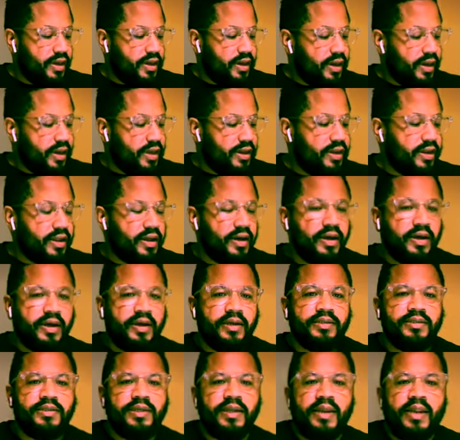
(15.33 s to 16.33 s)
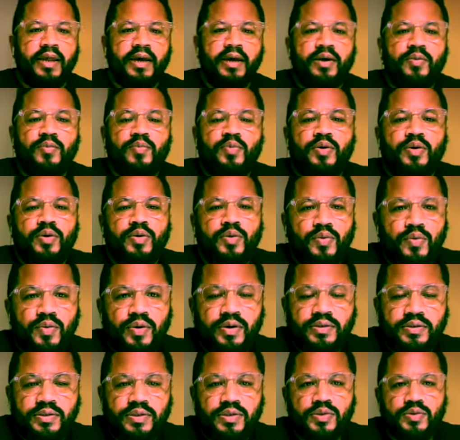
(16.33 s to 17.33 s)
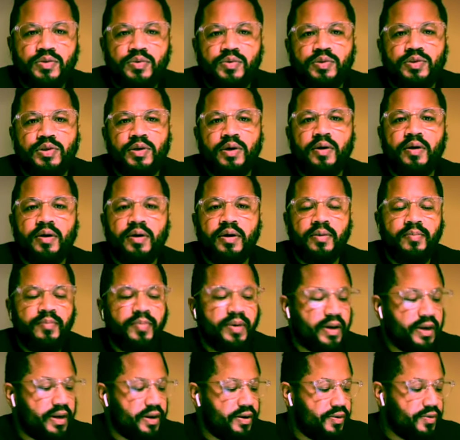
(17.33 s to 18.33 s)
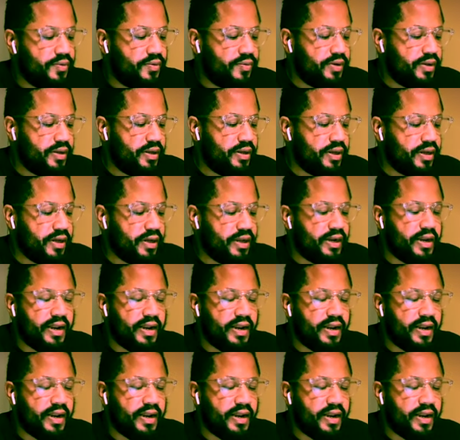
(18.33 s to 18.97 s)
and uh, and tonight we're going to talk about uh,